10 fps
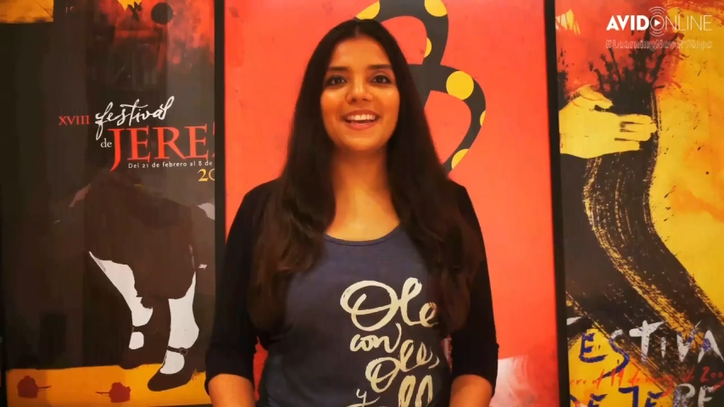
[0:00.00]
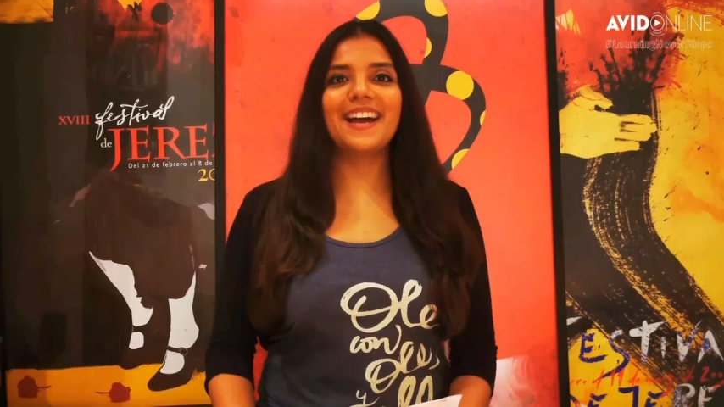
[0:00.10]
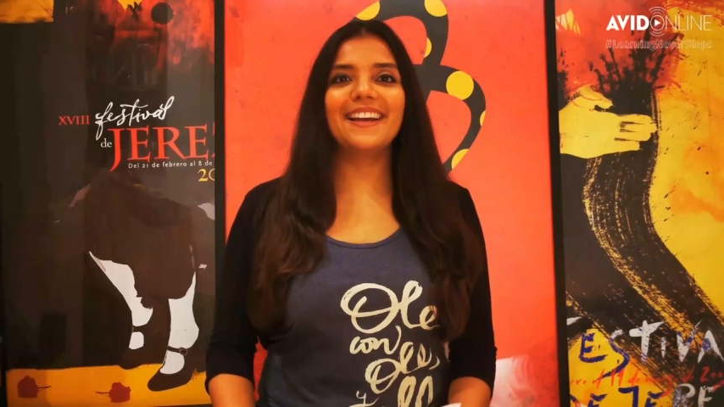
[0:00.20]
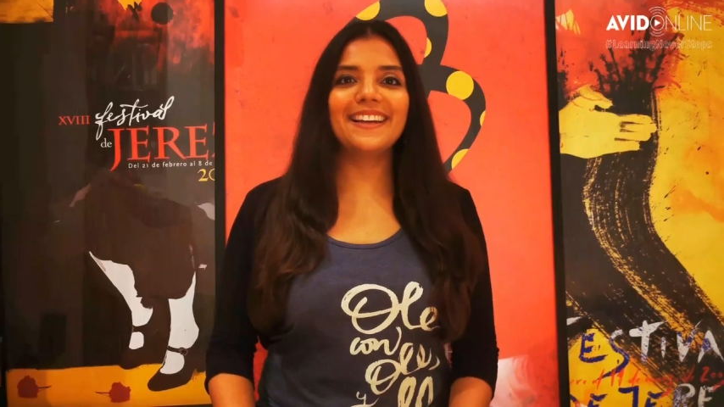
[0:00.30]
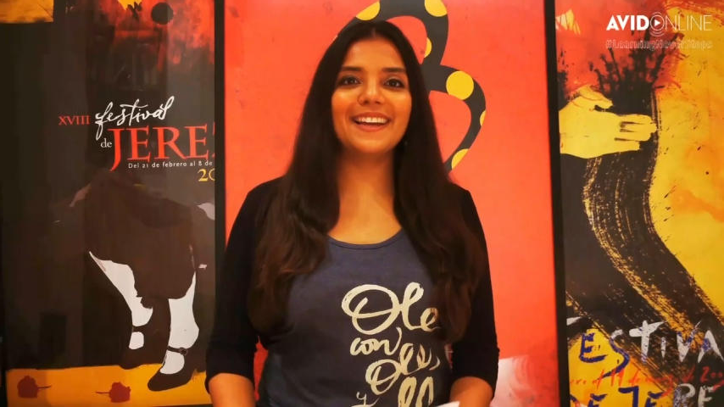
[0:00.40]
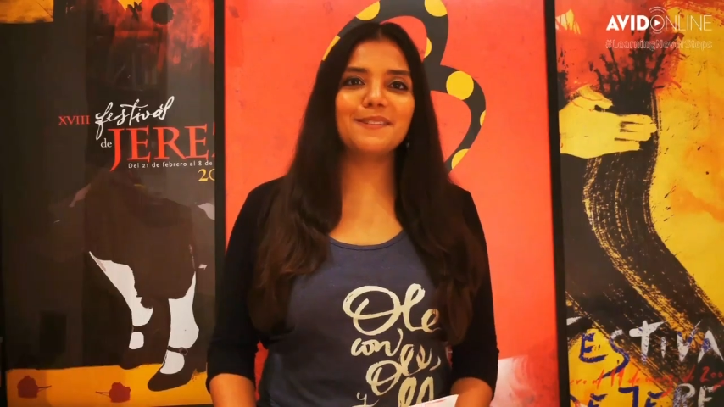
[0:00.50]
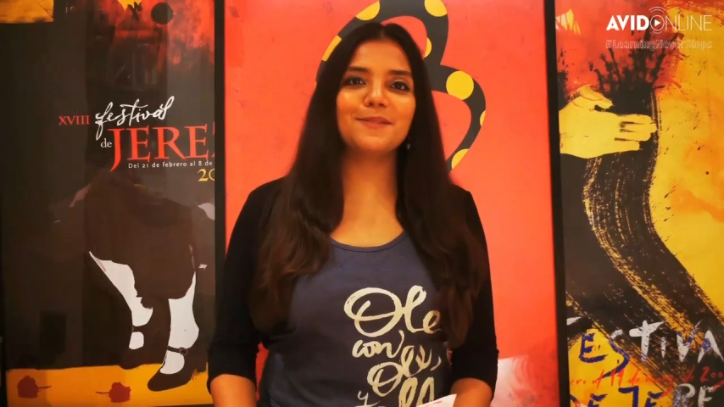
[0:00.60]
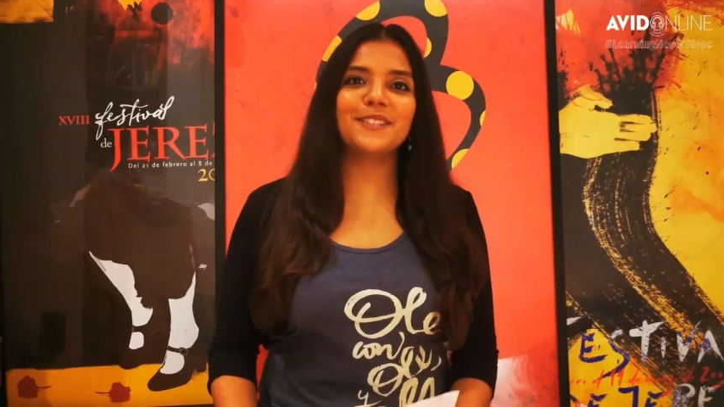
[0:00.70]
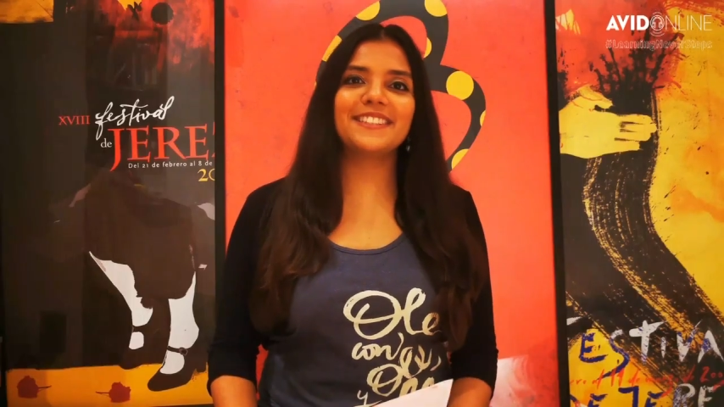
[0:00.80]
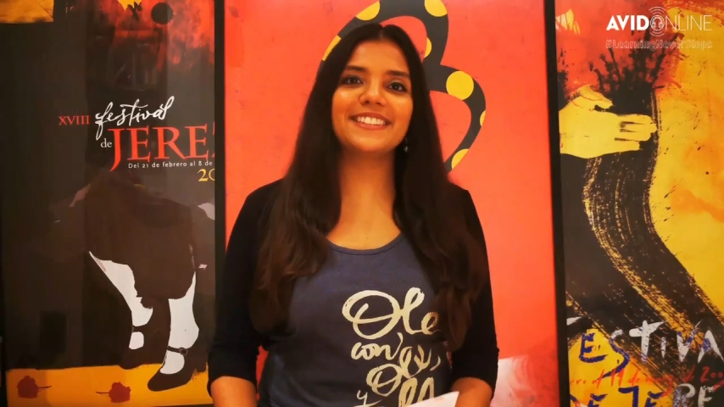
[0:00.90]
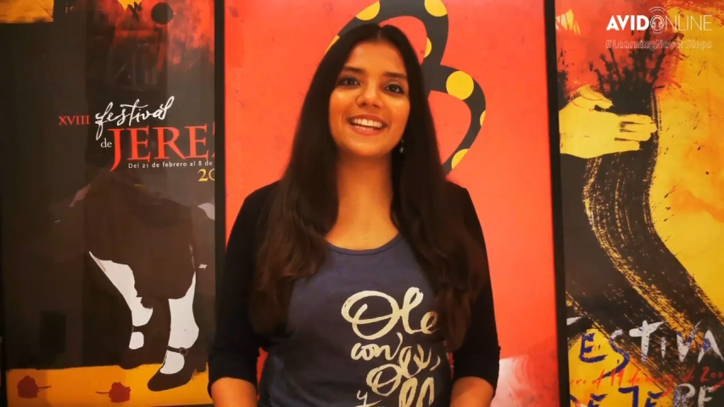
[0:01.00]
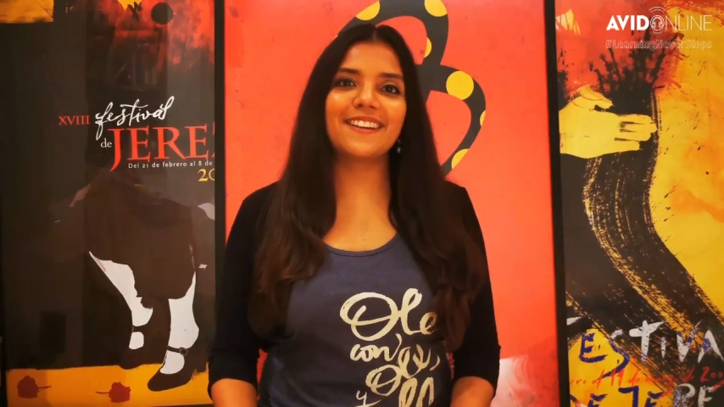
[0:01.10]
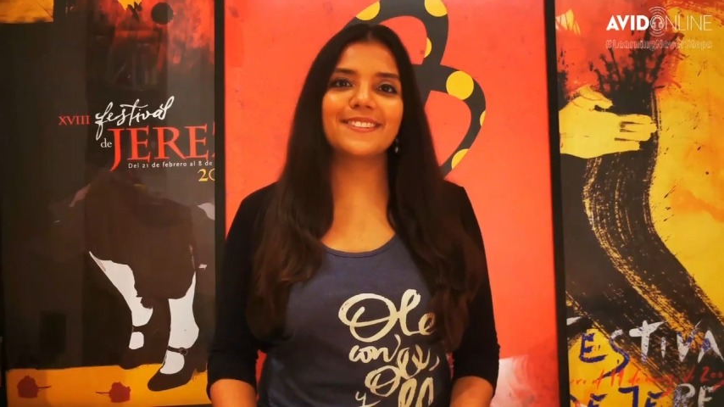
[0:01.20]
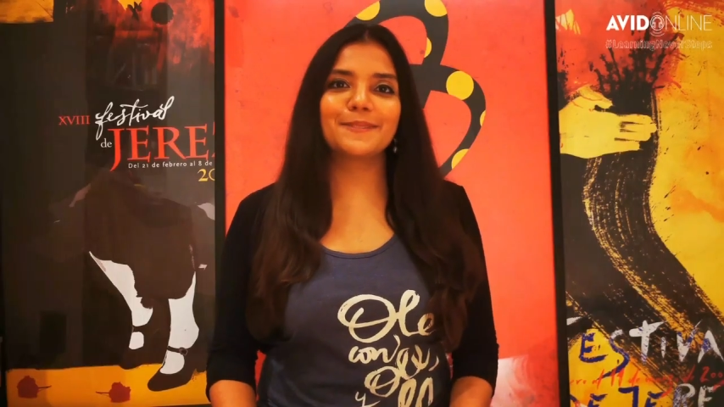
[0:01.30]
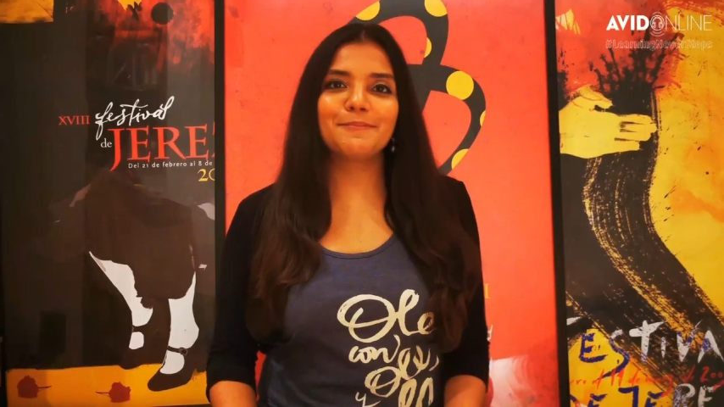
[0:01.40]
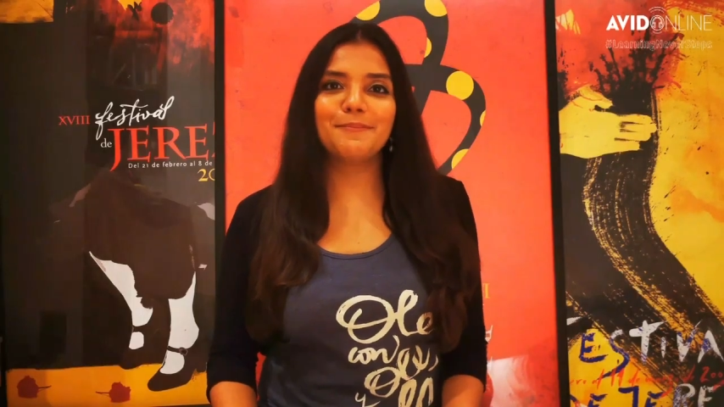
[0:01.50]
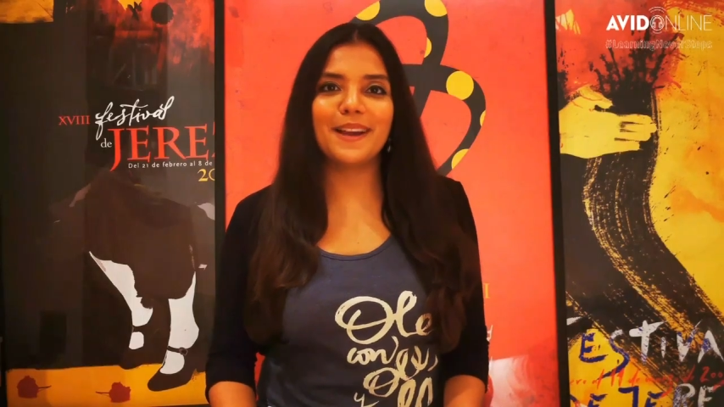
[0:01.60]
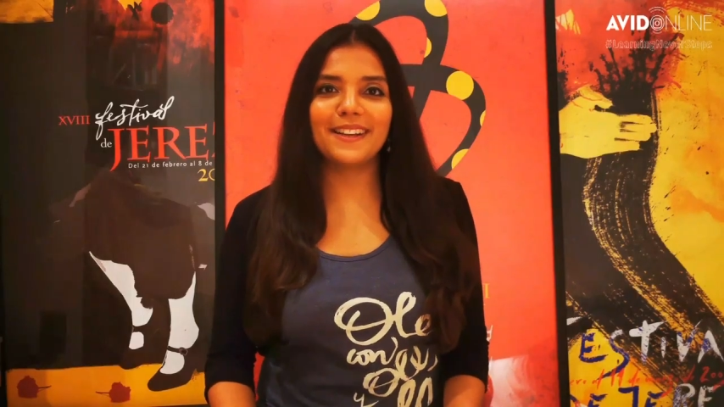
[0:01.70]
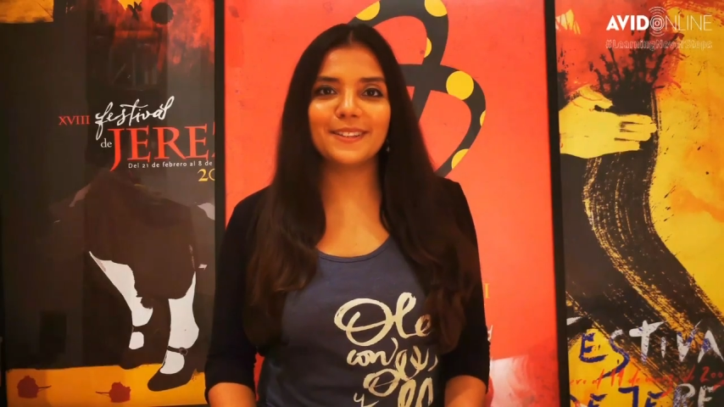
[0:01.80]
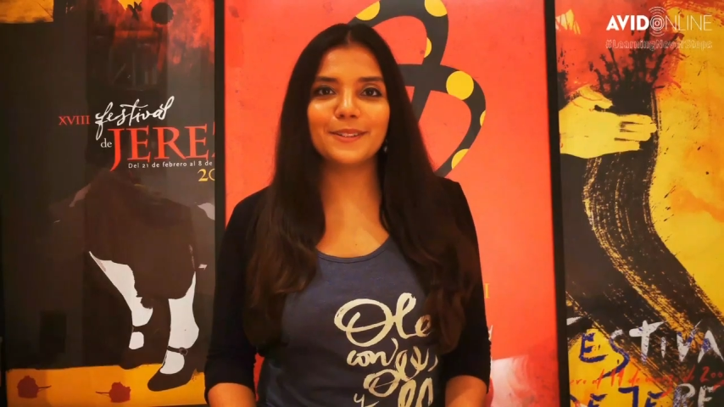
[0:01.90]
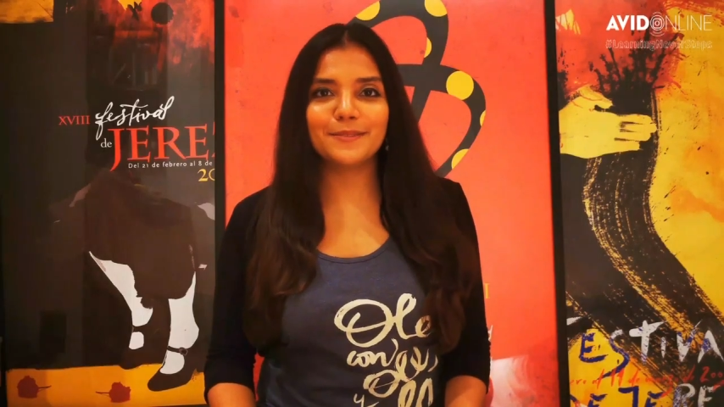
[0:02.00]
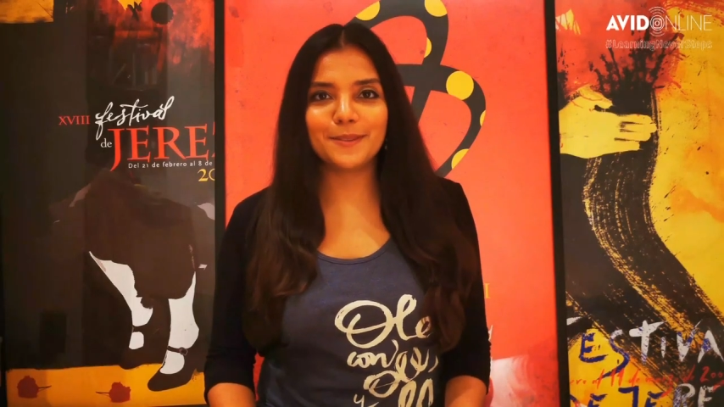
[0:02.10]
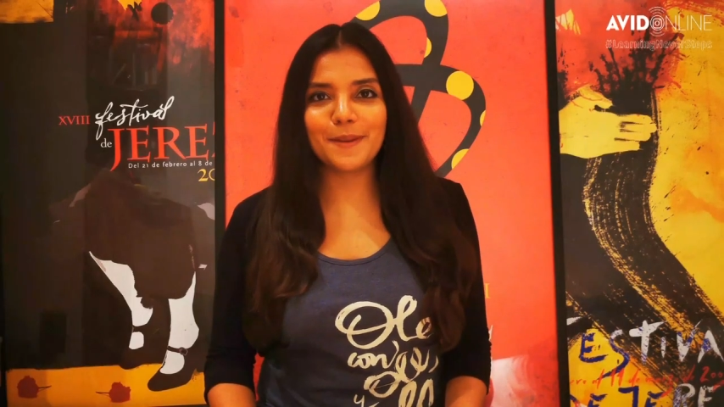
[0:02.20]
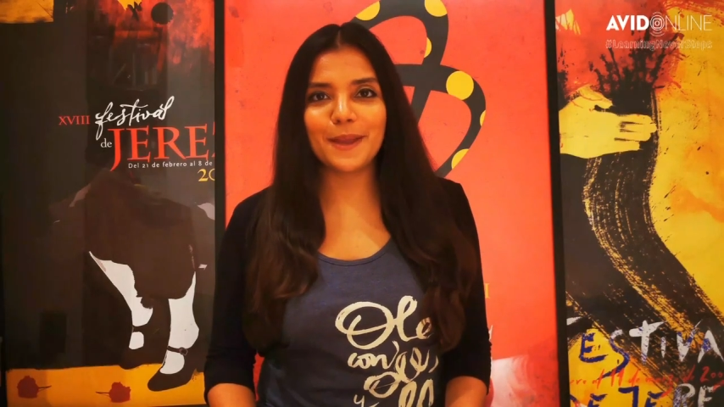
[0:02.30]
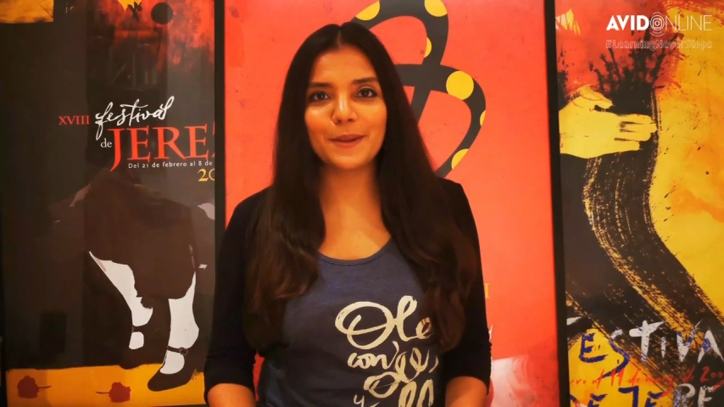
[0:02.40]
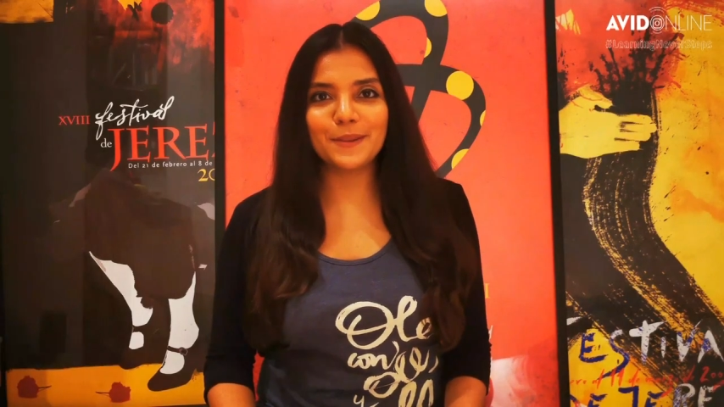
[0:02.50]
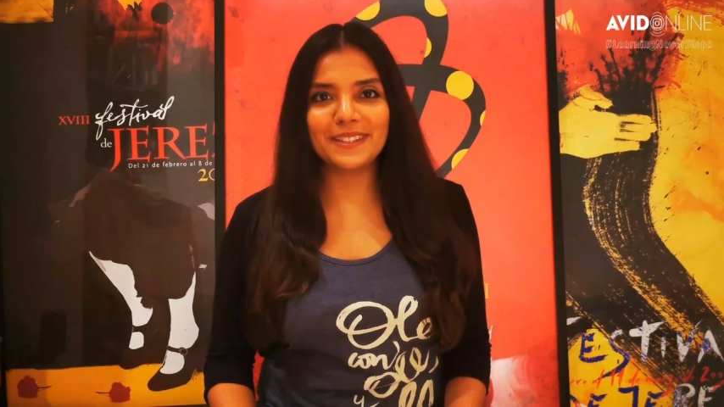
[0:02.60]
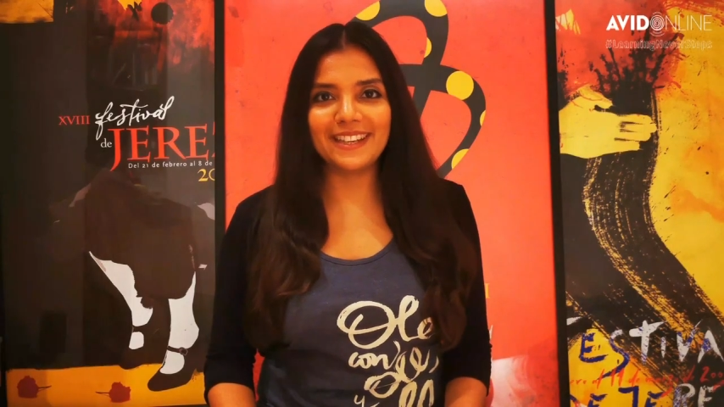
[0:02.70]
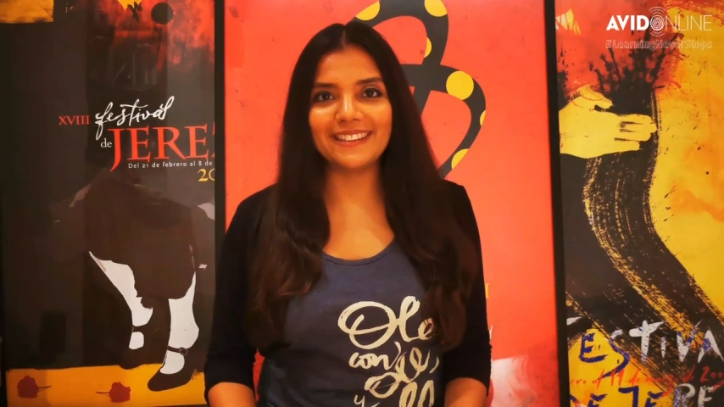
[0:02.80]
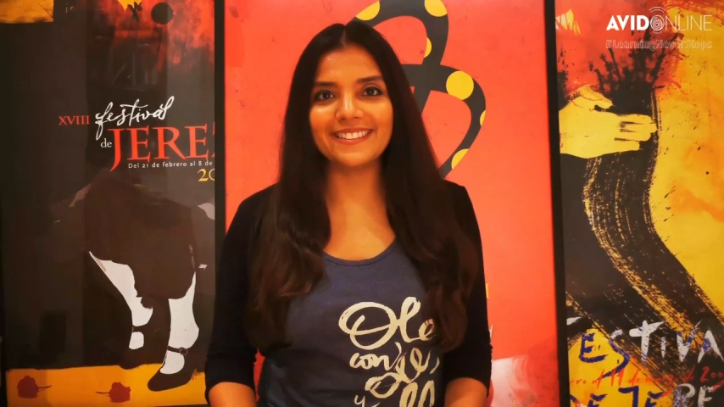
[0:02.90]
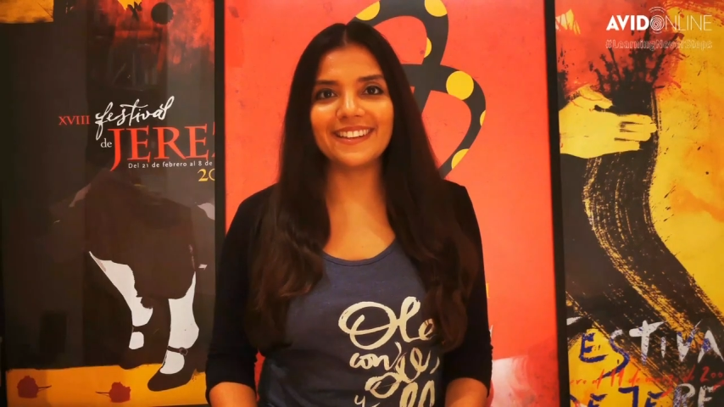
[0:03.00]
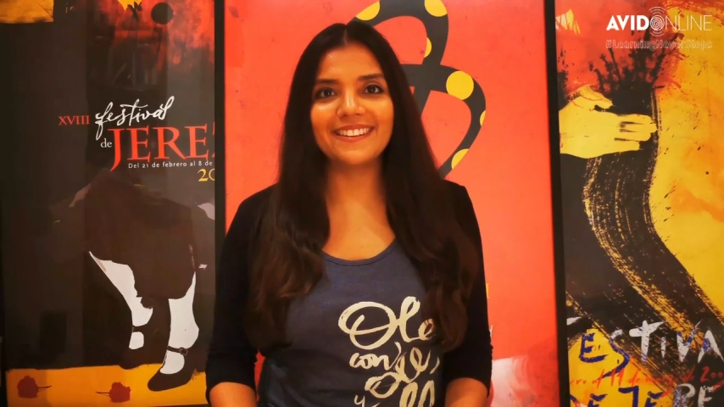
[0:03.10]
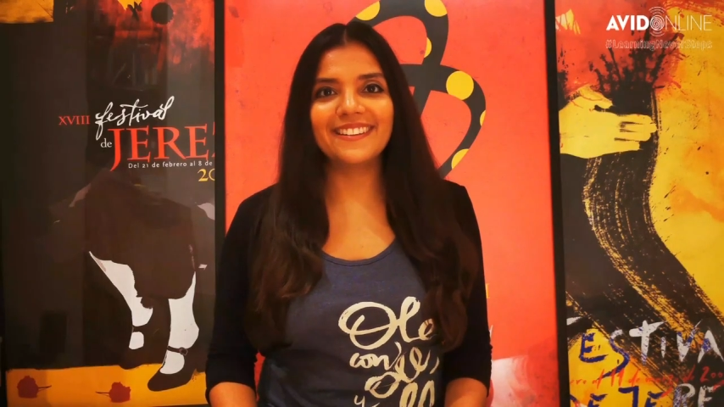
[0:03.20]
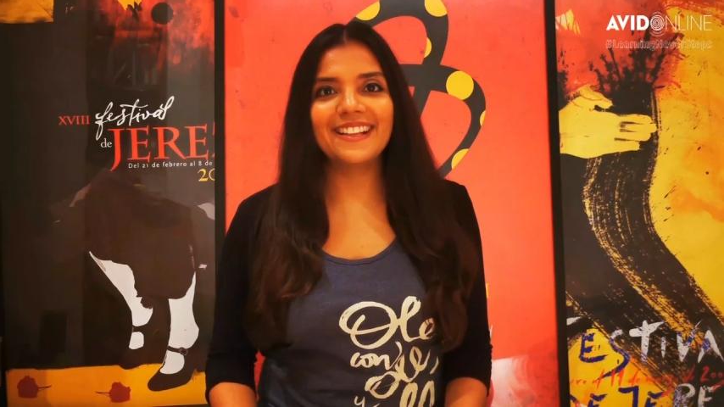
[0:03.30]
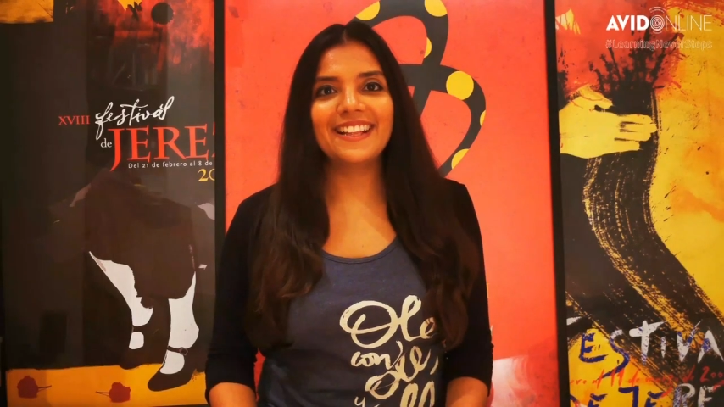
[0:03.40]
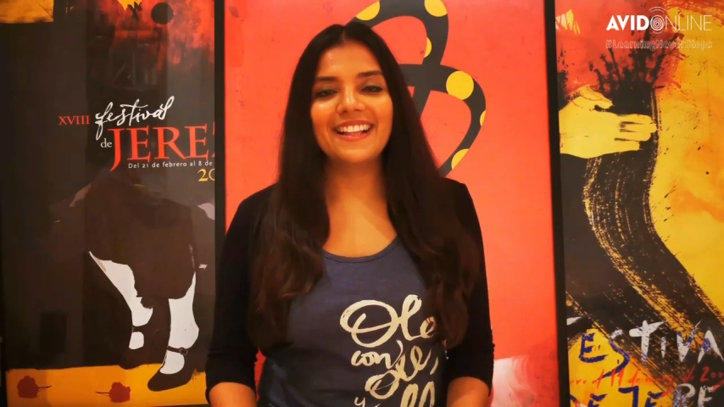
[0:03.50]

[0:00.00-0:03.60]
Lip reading: Hi, I'm Shehzeen Cassum, pioneer of flamenco in India.